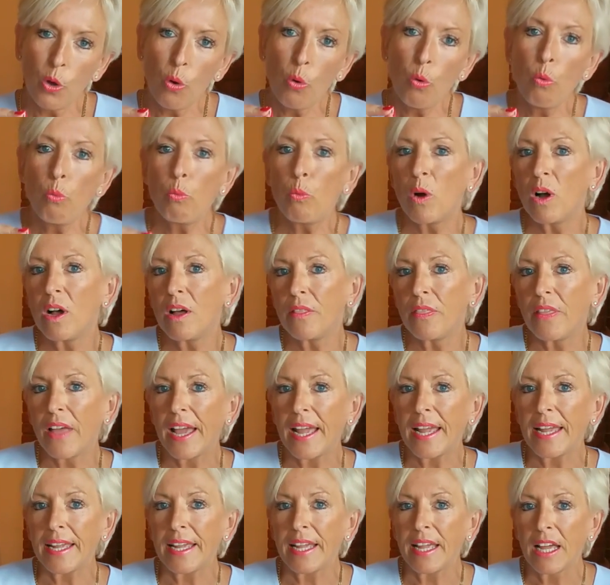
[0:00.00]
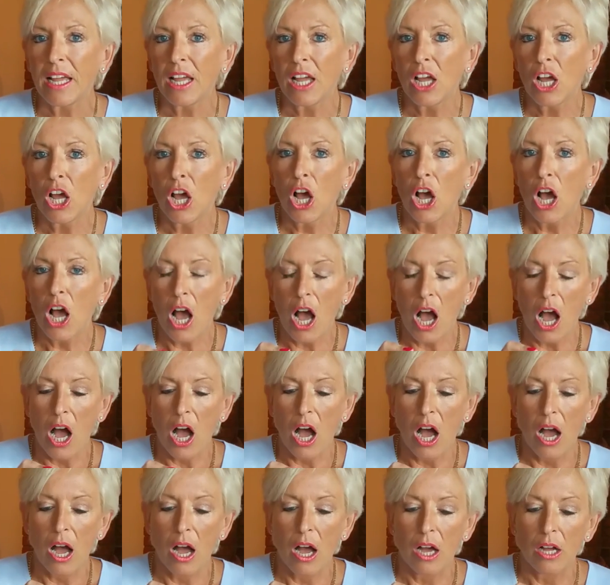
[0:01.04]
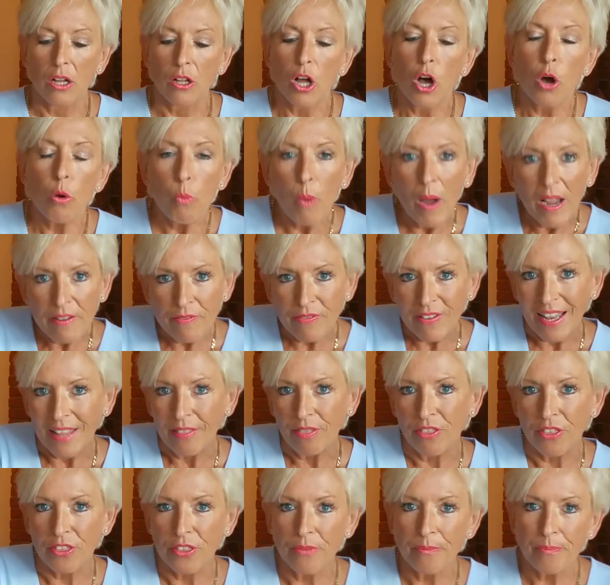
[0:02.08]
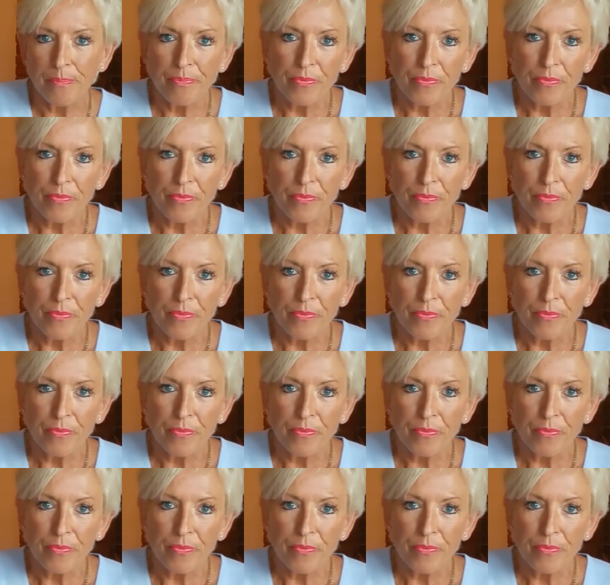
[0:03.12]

Or were they a wavelength?